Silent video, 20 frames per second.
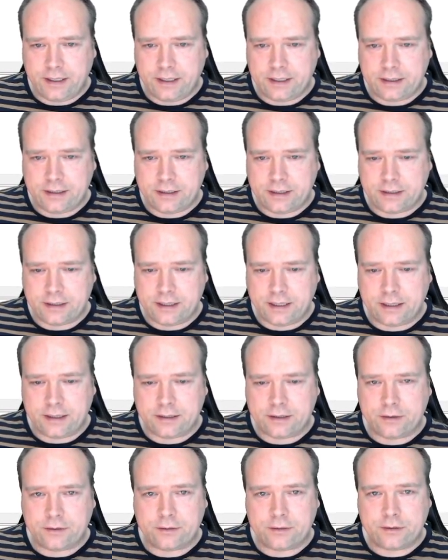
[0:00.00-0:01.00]
Yes, just set
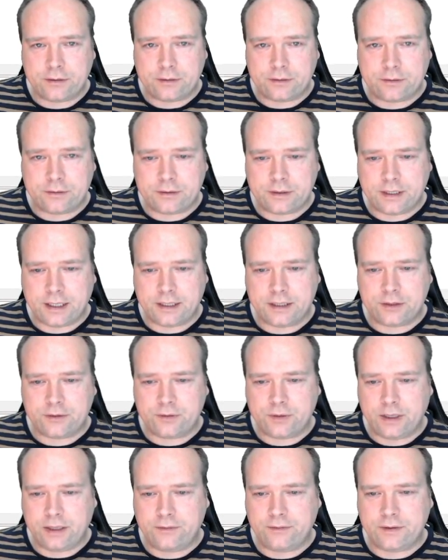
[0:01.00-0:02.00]
it to size
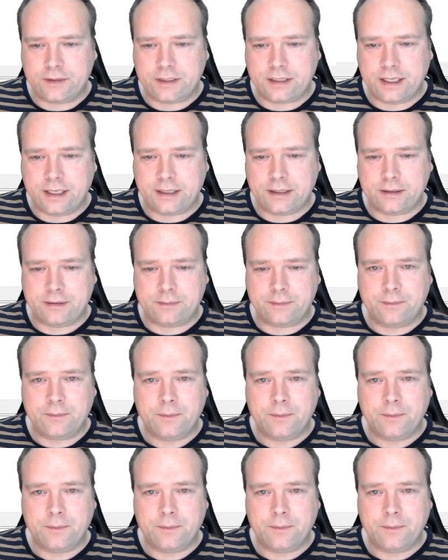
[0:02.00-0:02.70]
12 instead.